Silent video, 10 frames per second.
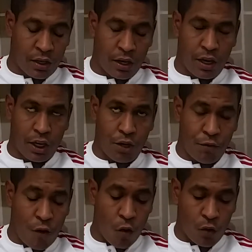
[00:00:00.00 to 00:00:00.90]
He
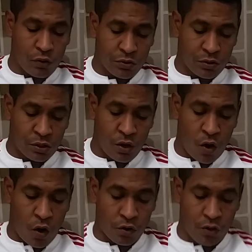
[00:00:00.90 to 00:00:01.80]
focused
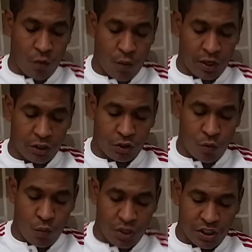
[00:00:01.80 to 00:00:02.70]
on the way to
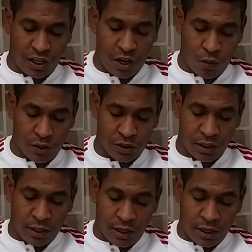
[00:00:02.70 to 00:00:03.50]
which language